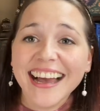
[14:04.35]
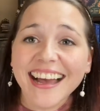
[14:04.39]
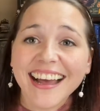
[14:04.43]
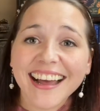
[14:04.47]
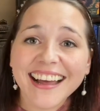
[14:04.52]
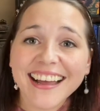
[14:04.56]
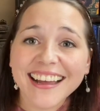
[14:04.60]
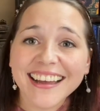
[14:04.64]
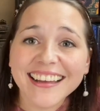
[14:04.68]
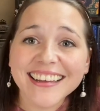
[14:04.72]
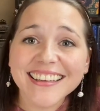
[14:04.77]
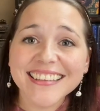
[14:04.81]

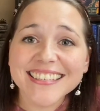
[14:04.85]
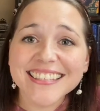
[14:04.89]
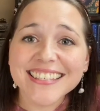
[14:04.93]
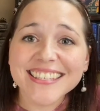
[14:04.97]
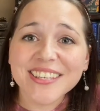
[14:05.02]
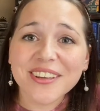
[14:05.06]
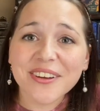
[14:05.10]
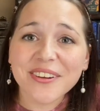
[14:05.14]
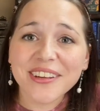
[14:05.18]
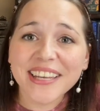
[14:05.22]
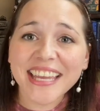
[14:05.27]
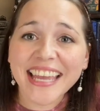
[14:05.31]

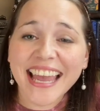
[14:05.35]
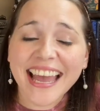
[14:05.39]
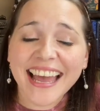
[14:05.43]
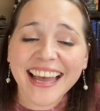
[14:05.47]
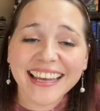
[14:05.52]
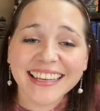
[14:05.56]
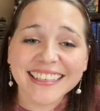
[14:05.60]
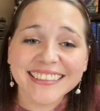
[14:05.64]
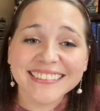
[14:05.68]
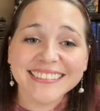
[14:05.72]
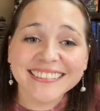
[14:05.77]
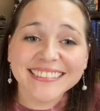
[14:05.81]
So
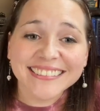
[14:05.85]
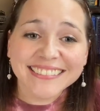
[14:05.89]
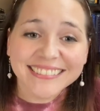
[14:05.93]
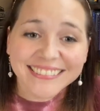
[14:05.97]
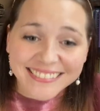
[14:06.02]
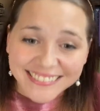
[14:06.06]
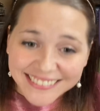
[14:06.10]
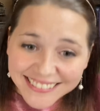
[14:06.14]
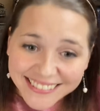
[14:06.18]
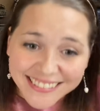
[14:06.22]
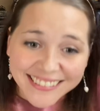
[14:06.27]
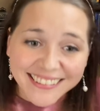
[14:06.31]
yeah,
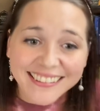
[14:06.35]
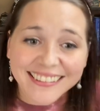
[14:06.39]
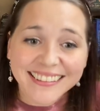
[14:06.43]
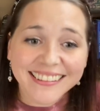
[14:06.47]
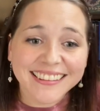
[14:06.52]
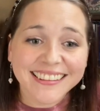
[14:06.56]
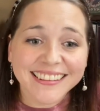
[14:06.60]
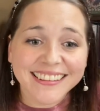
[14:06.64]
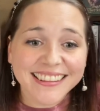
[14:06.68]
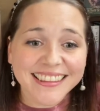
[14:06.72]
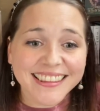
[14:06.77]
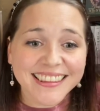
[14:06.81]

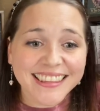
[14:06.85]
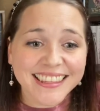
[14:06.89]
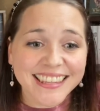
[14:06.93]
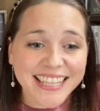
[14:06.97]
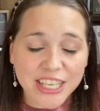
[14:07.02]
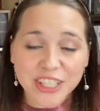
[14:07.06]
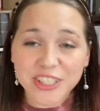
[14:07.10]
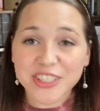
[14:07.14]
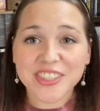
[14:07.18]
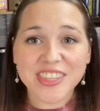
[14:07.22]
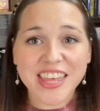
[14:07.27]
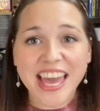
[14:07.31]

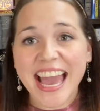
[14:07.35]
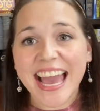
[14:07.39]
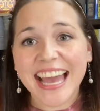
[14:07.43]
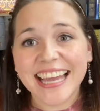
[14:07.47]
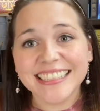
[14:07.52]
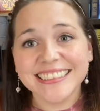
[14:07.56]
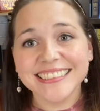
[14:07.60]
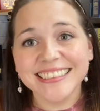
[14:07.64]
there's that.